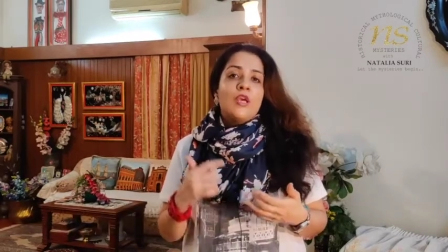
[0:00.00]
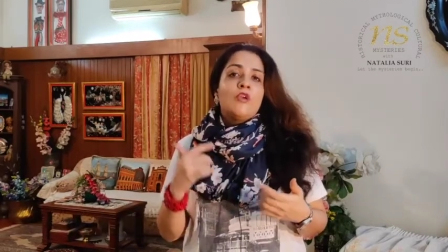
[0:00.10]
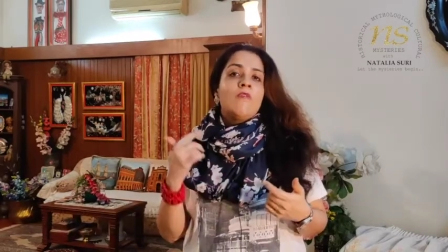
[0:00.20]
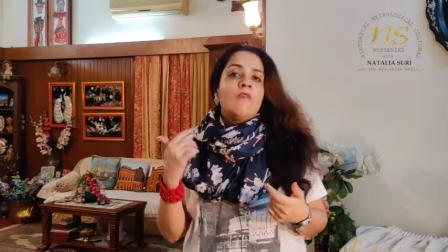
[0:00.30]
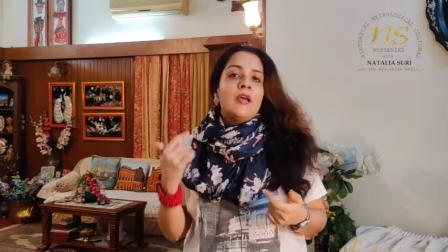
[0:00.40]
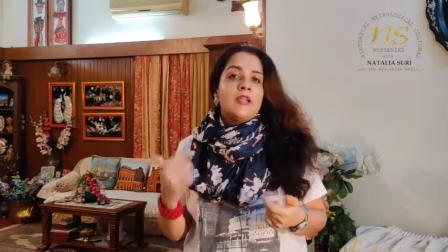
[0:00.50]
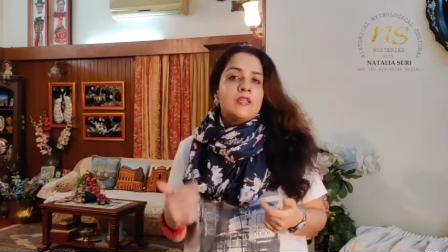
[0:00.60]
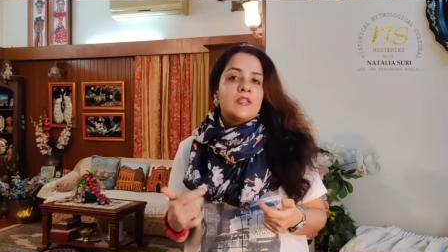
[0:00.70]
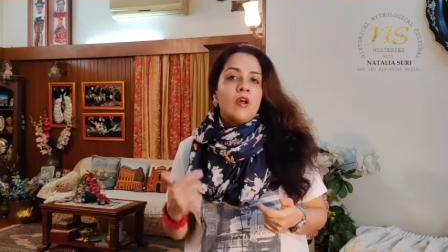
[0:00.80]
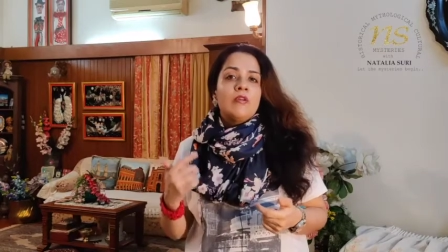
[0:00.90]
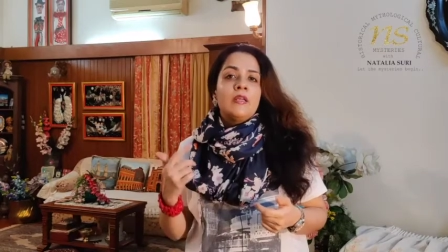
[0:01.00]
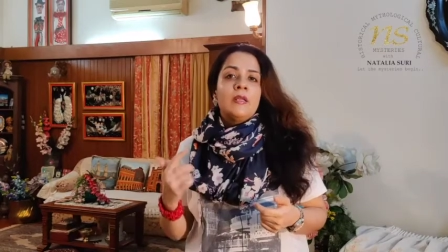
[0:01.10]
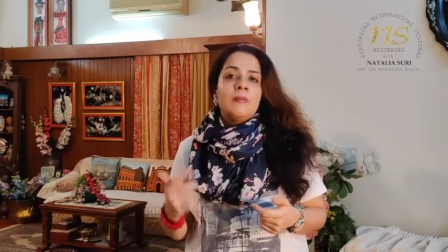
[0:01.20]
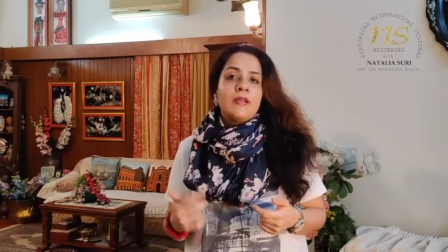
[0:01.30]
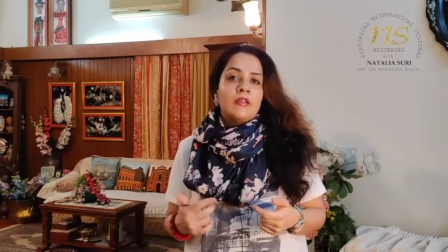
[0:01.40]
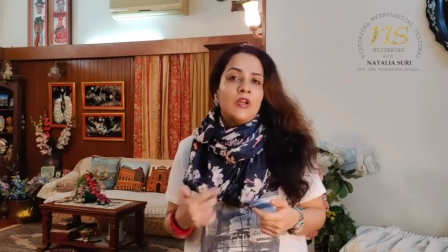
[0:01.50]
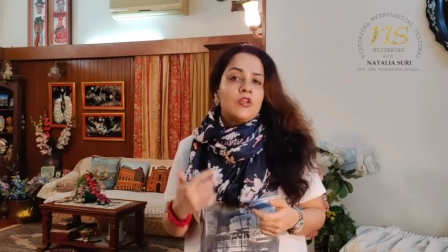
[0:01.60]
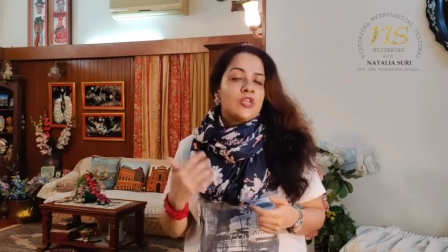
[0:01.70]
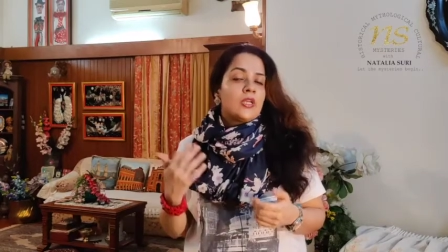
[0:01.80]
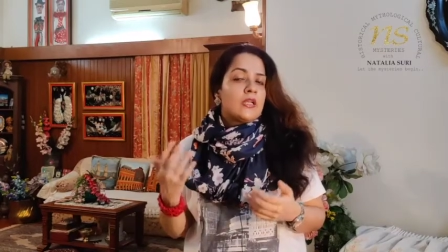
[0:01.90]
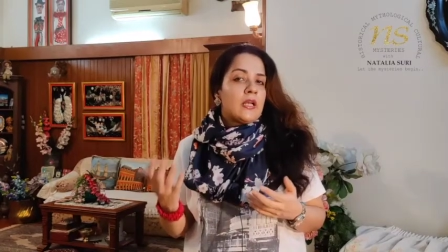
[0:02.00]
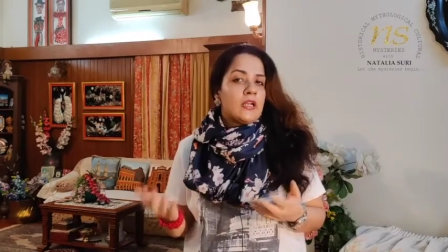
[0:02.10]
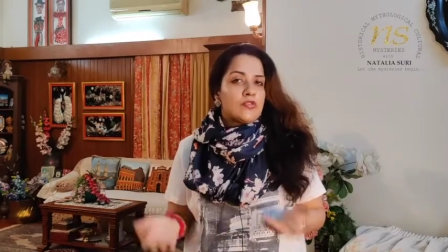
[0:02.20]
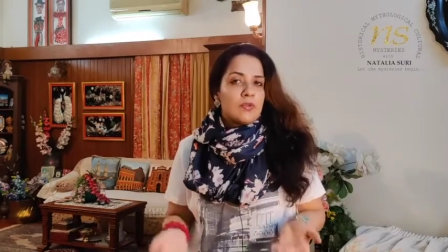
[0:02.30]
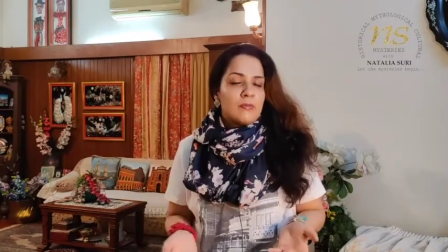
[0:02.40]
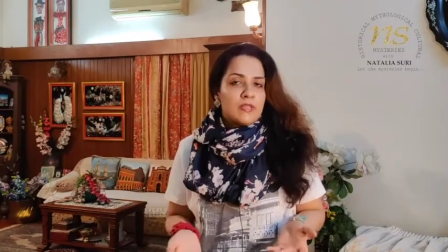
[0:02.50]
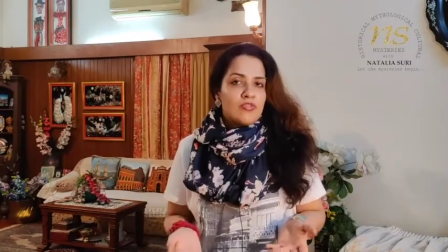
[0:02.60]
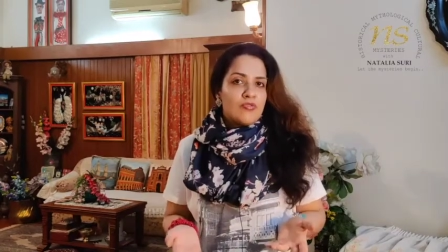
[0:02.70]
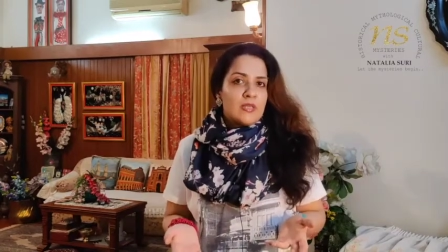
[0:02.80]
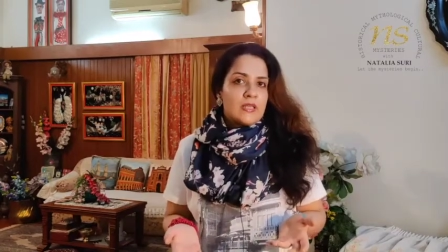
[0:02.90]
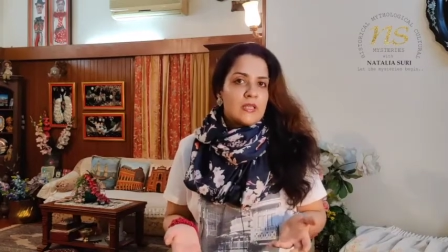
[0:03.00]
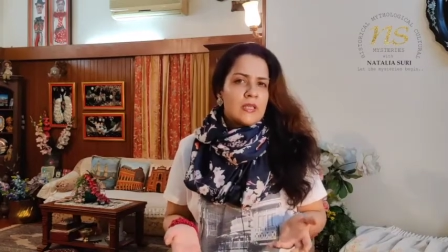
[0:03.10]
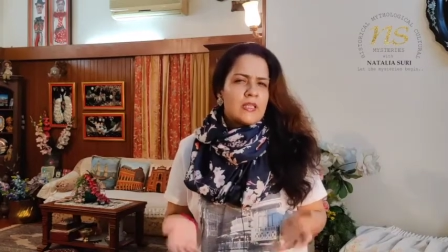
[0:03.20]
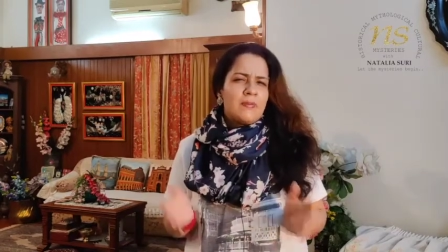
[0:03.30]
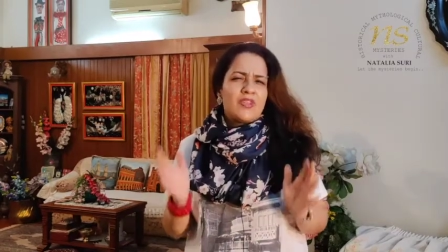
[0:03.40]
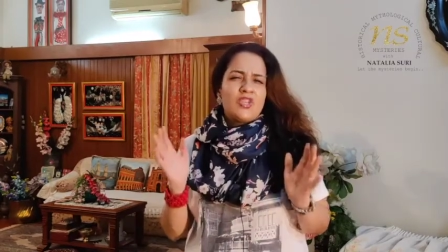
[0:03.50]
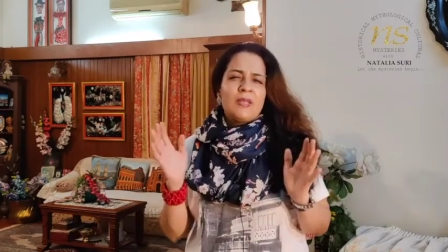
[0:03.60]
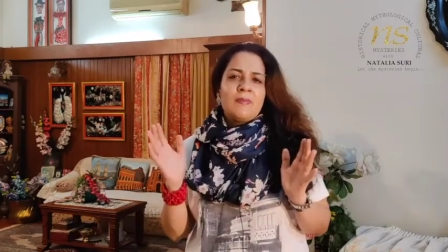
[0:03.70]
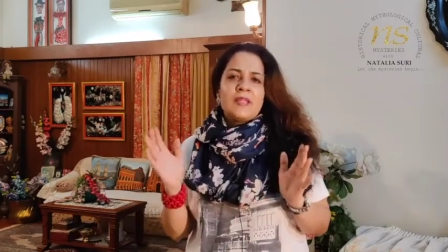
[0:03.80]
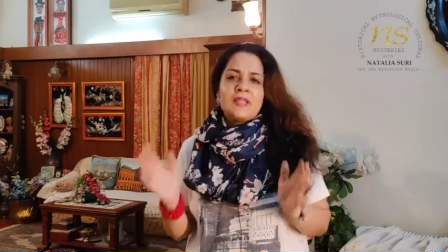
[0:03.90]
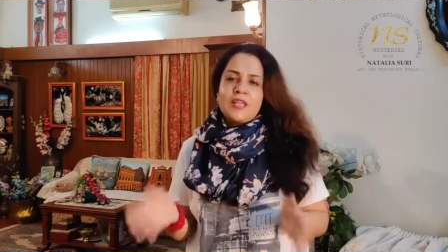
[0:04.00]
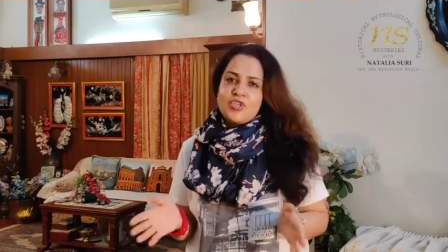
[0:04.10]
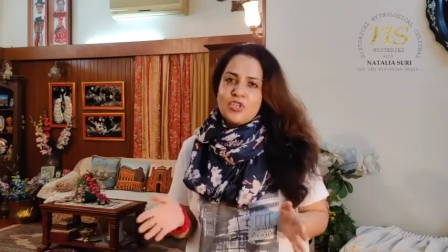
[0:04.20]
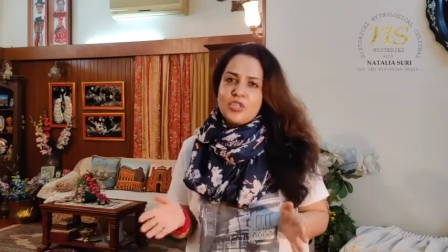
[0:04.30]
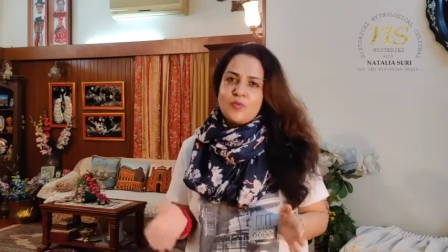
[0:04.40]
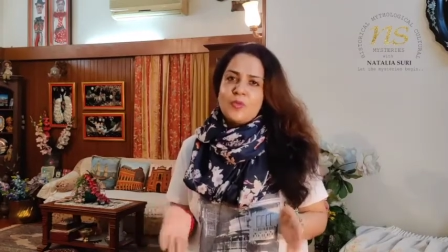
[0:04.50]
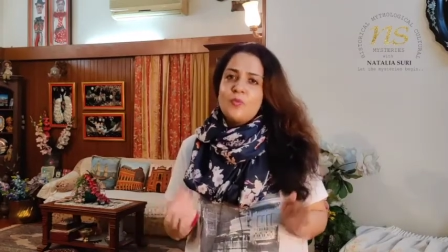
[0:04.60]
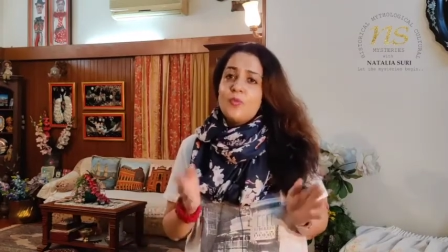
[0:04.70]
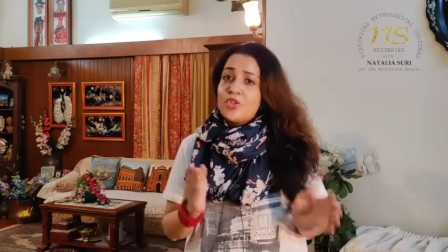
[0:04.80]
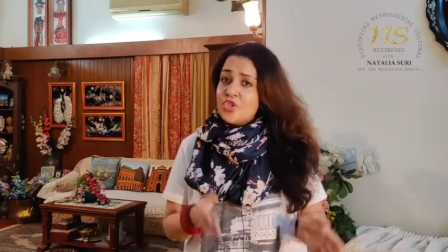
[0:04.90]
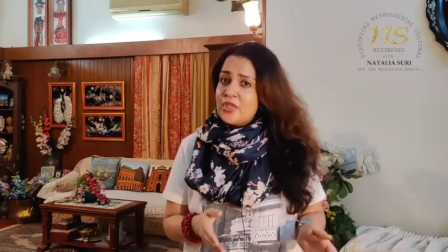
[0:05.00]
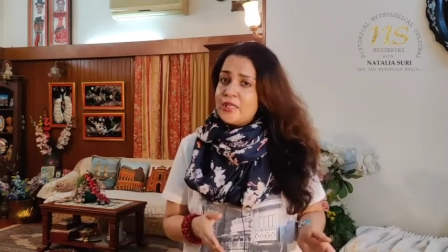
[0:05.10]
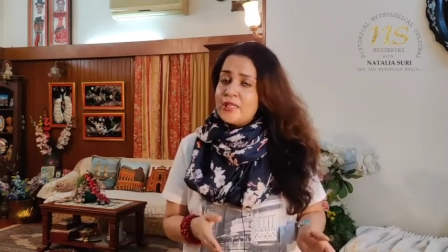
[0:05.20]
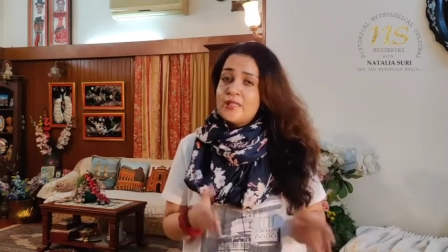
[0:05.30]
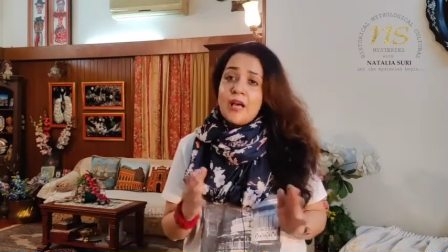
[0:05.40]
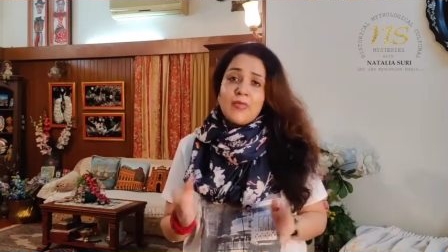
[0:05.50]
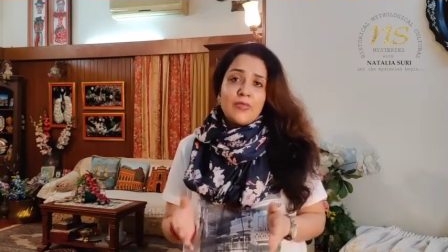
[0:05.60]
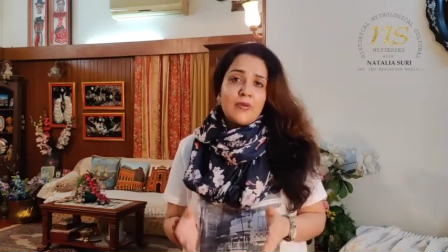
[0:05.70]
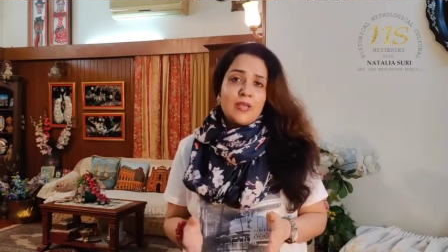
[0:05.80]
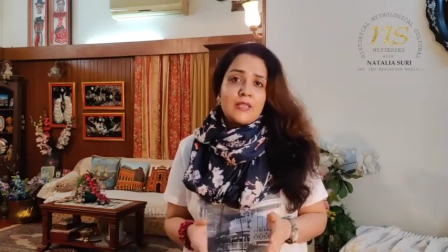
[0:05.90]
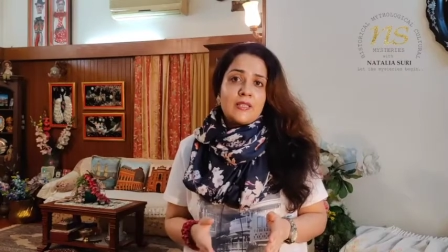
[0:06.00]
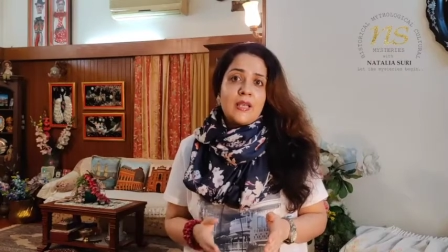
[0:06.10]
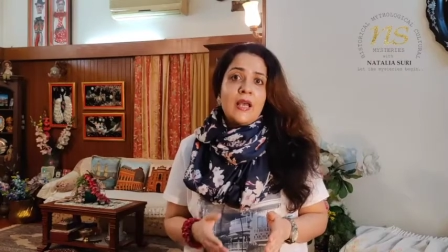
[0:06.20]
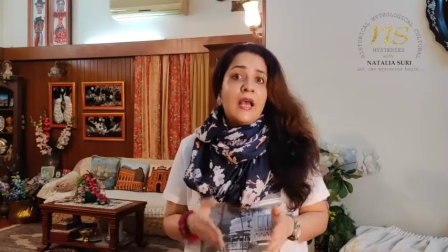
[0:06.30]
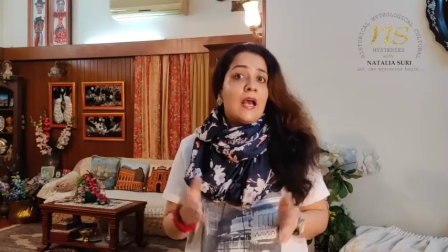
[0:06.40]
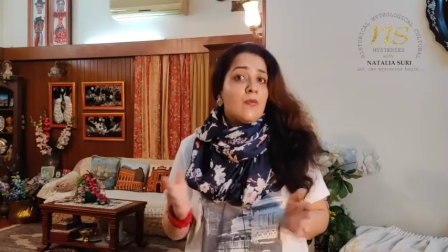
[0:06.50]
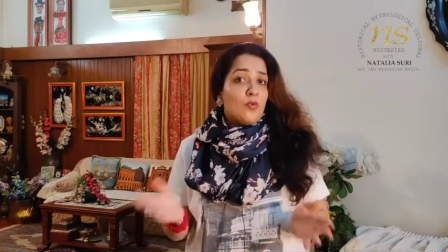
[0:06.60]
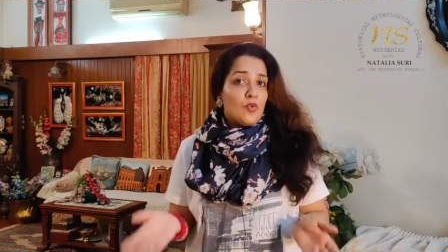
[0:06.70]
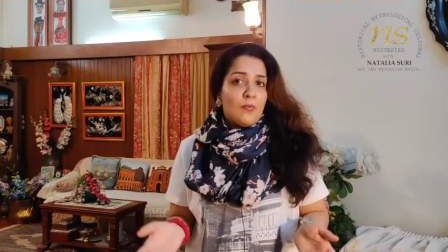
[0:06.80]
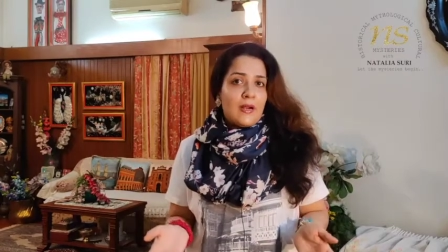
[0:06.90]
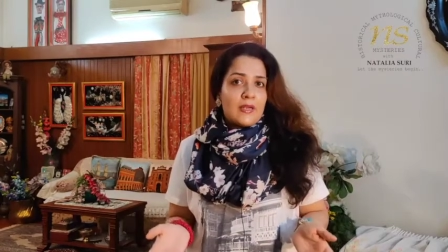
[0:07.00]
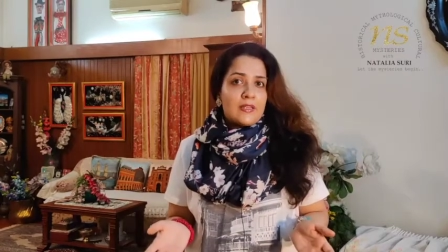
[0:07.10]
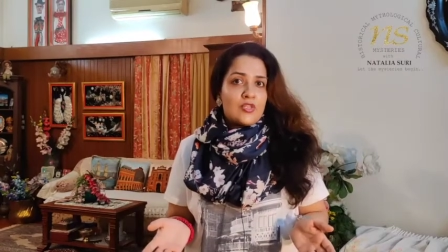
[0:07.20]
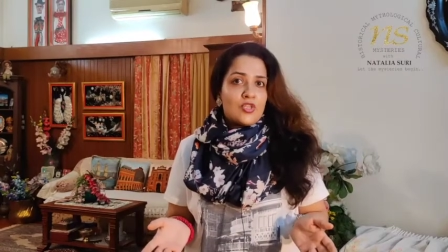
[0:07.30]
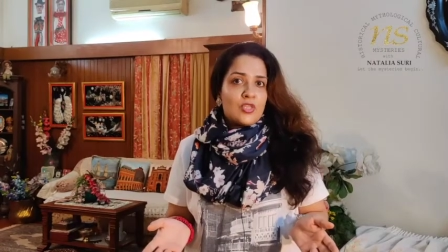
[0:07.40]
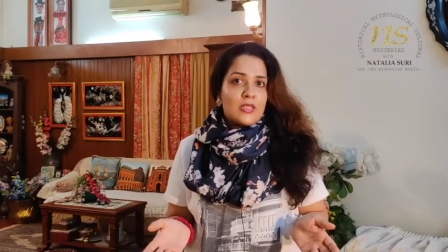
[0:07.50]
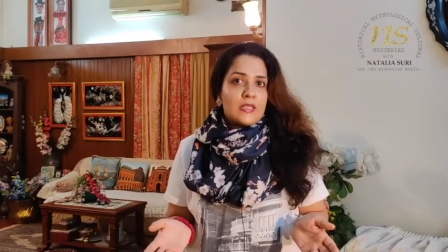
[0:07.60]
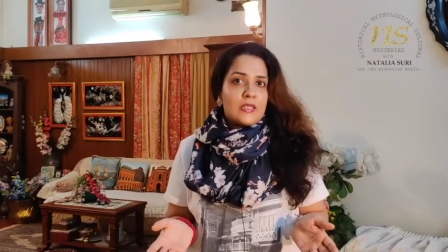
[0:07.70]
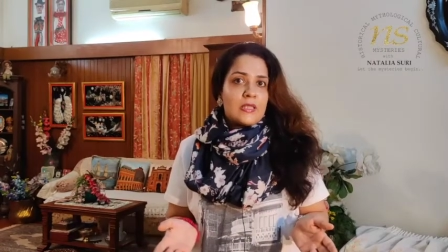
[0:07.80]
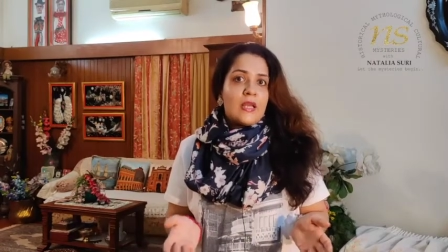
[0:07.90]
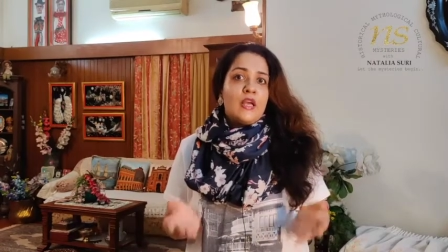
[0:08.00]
you'll find historical mythological and cultural mysteries here especially my sessions with witches tantrics and voodoo practitioners